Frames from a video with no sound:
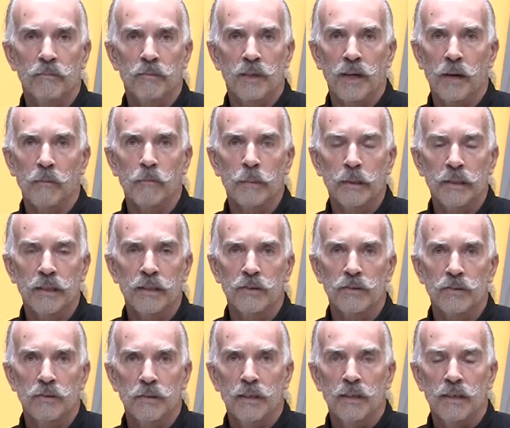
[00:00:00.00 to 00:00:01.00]

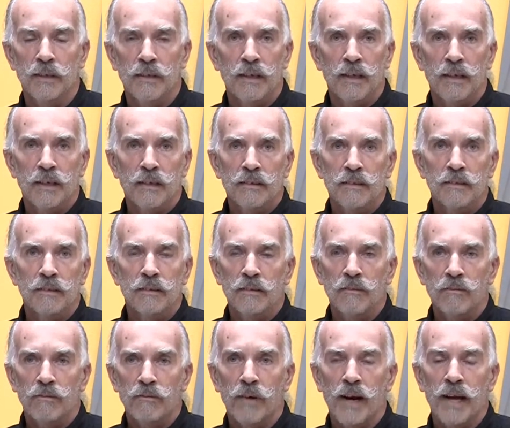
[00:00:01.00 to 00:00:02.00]
companies
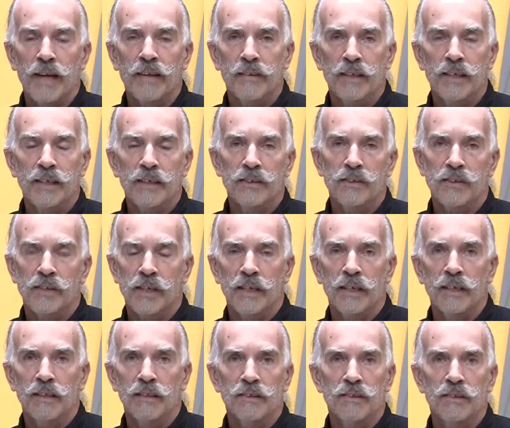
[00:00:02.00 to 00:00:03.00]
ran these
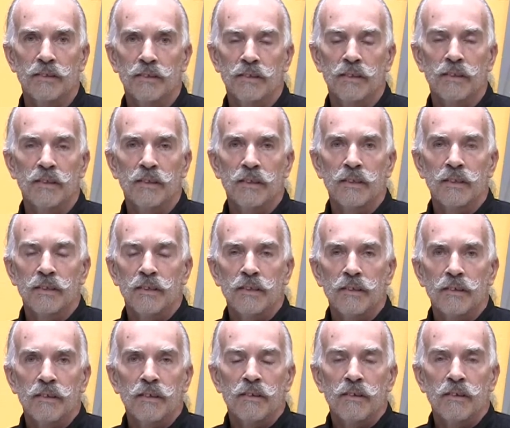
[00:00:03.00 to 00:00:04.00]
things
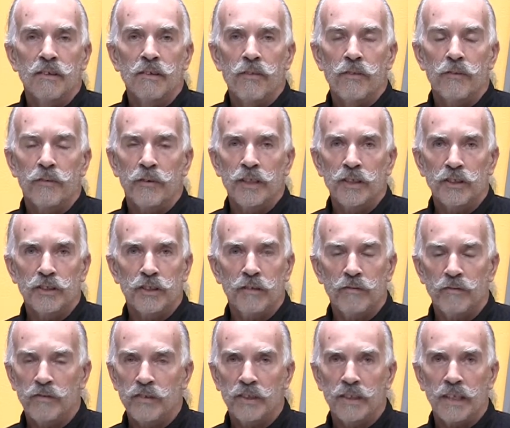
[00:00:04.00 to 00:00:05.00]
3
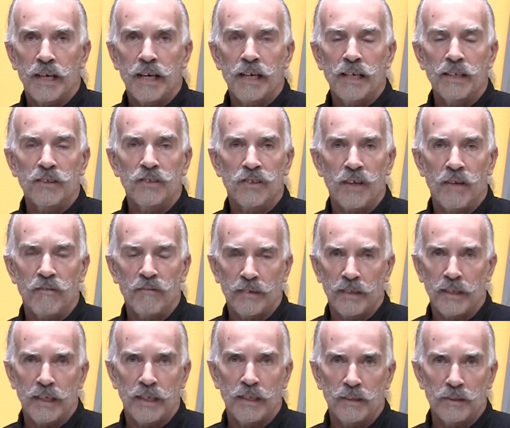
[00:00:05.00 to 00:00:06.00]
shifts a day, 7
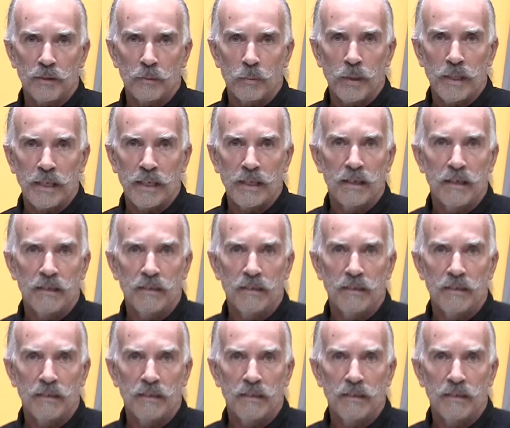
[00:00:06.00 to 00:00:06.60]
days a week.